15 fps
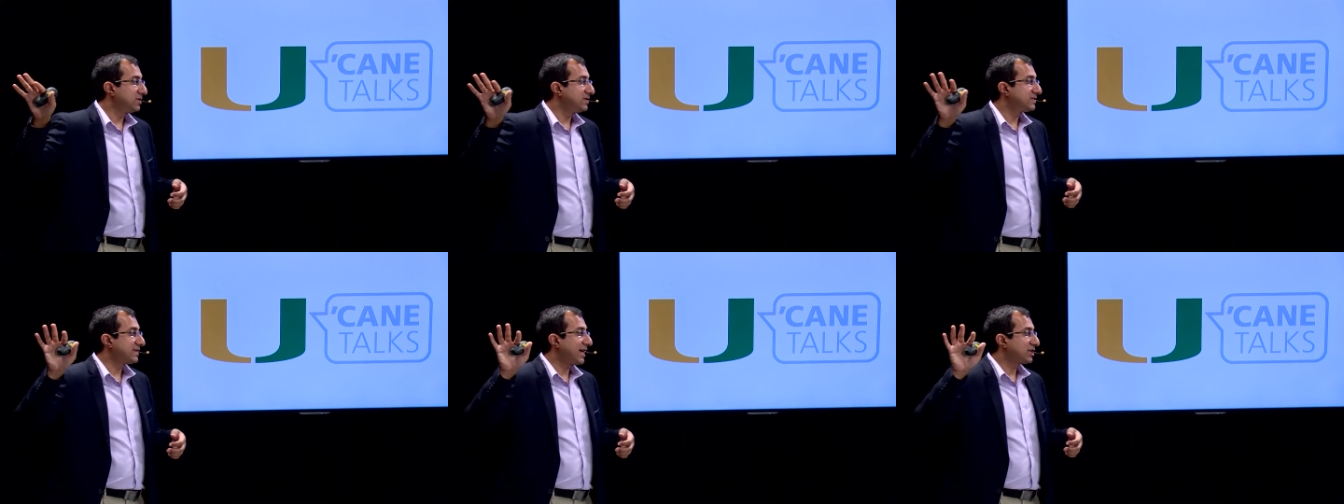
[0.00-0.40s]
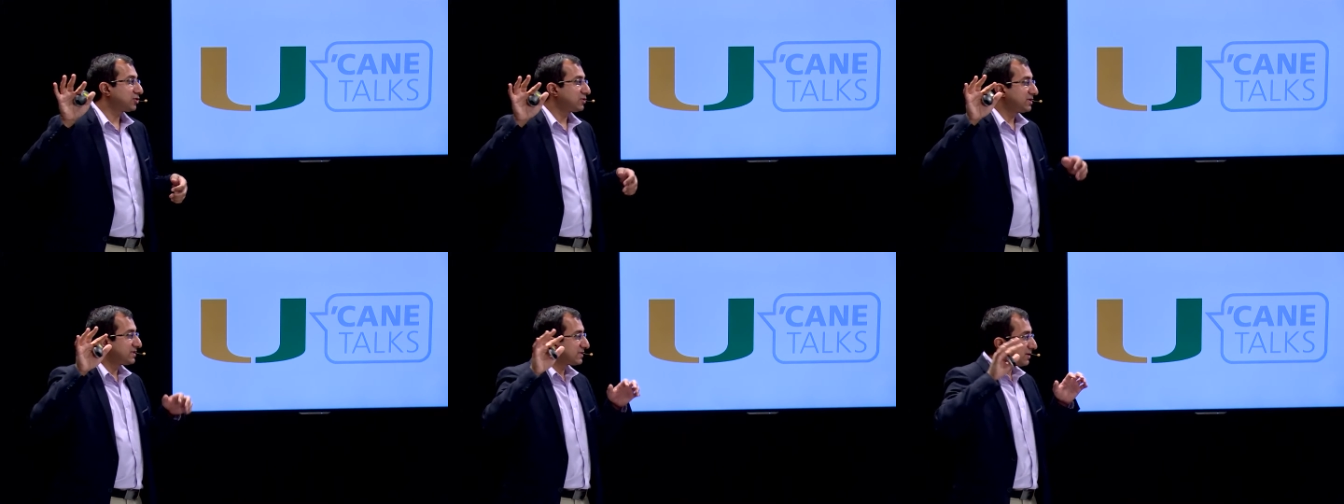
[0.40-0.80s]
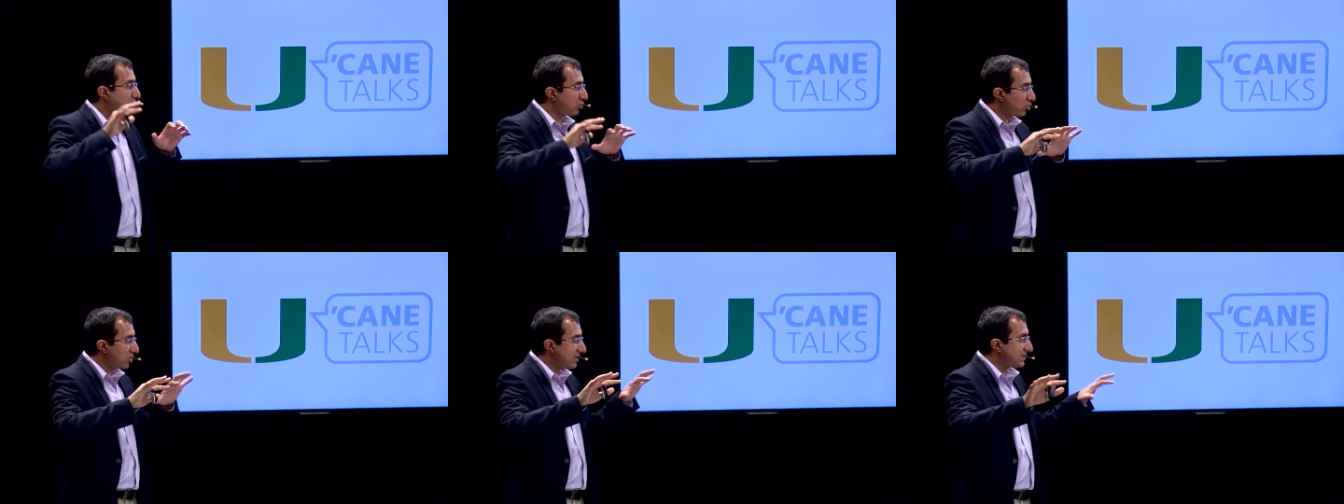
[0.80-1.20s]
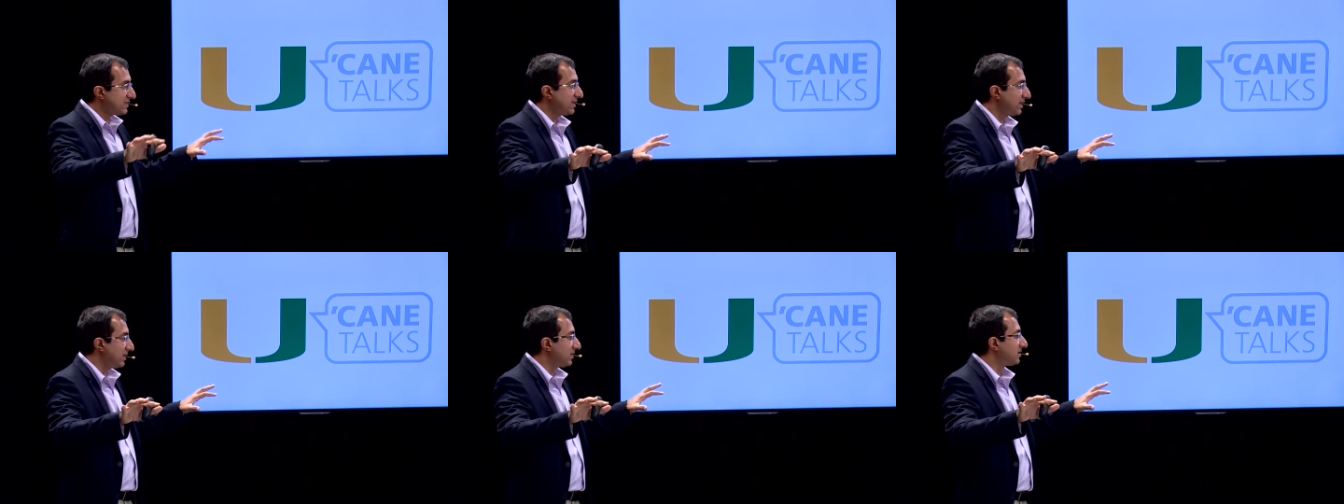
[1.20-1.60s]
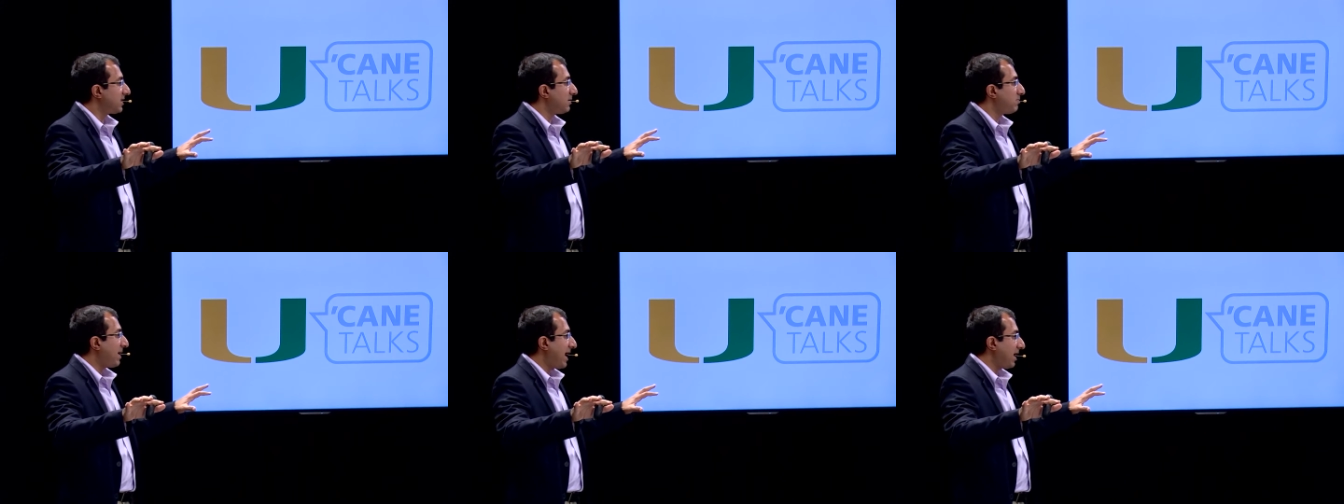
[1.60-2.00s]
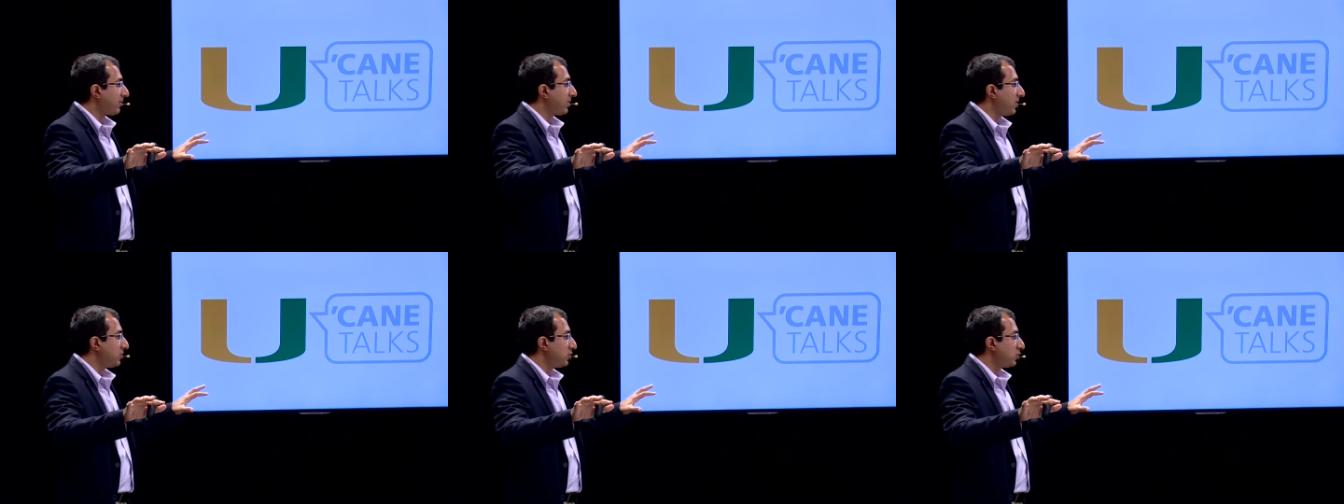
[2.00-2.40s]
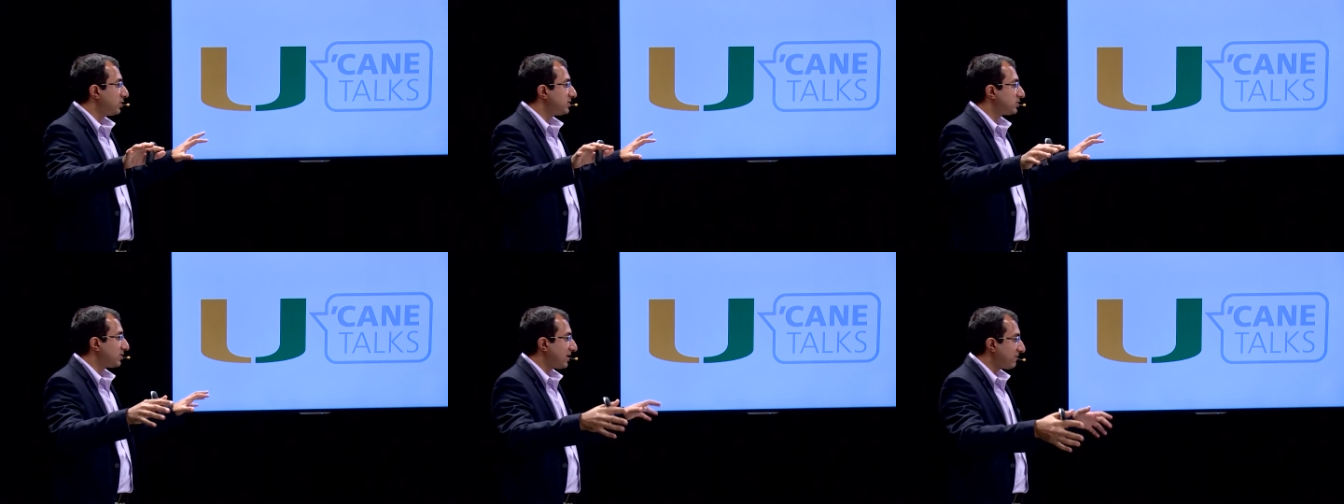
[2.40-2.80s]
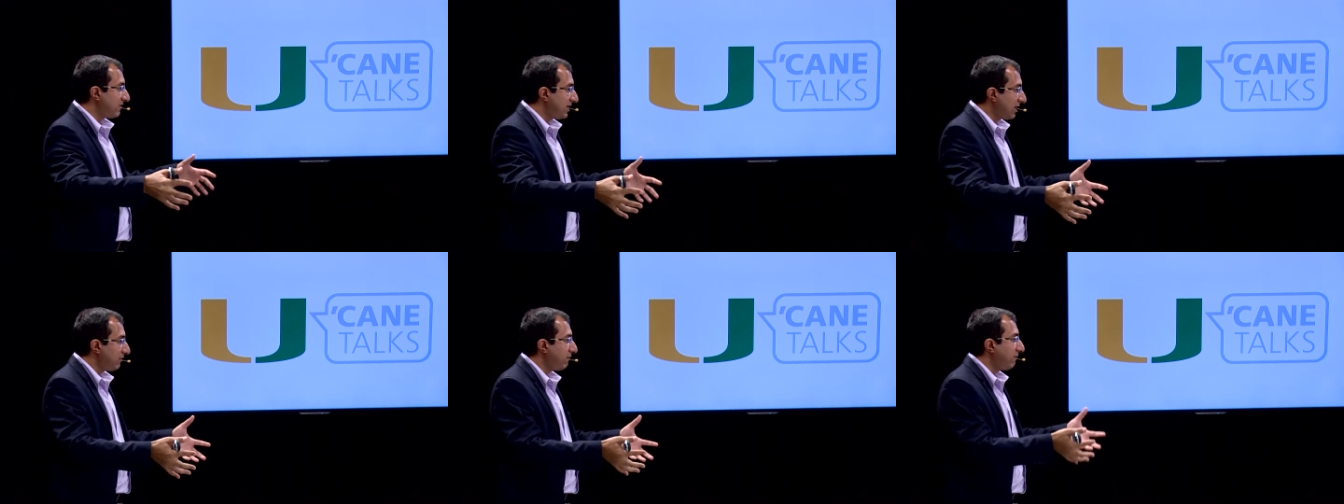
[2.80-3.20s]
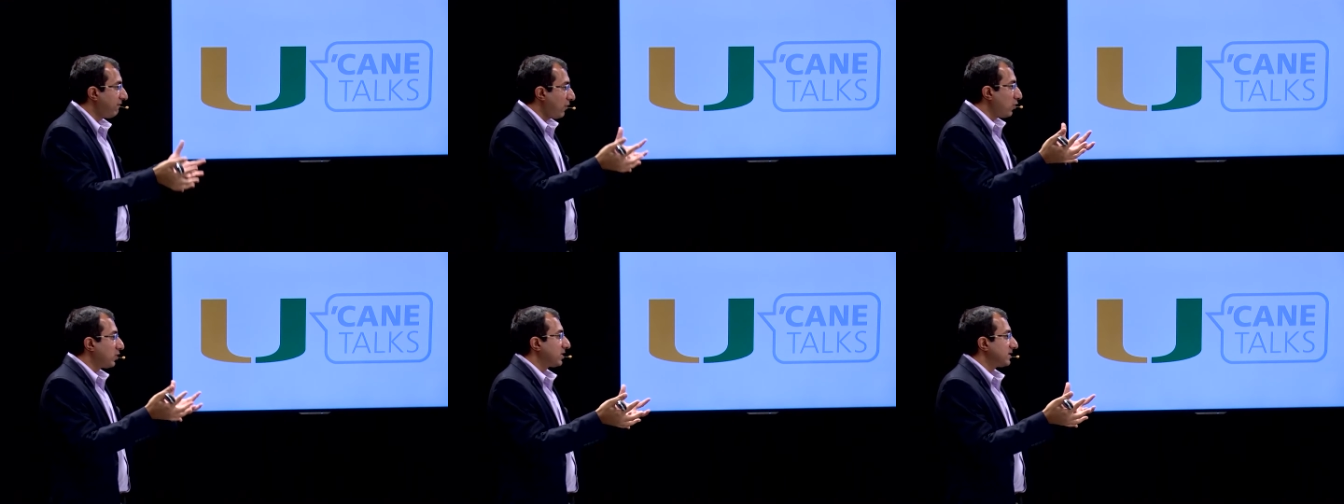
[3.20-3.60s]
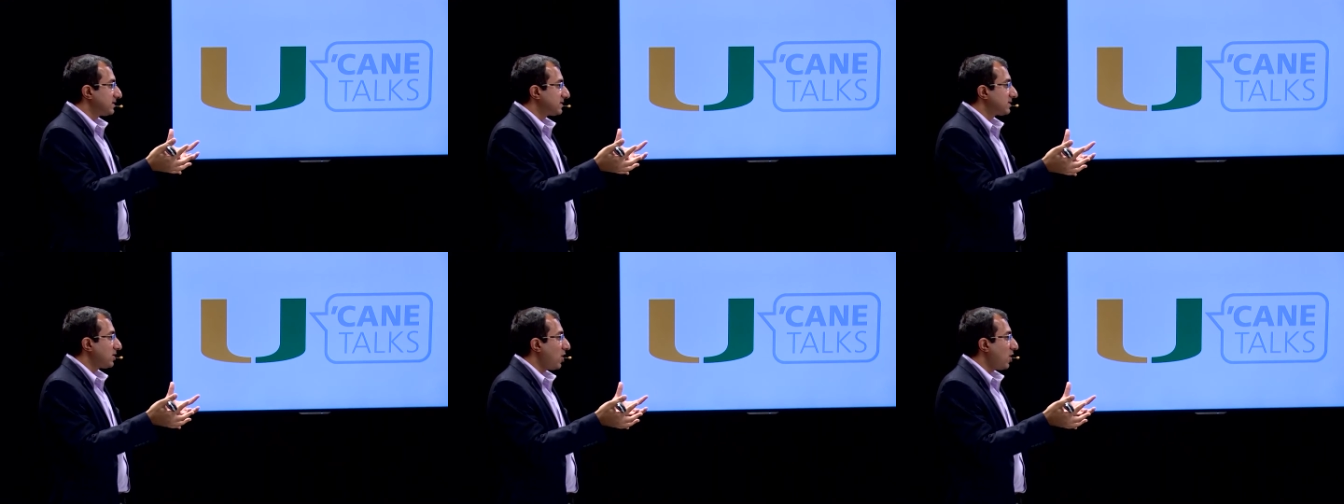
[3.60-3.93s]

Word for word: is actually suppressing that background noise so that we can focus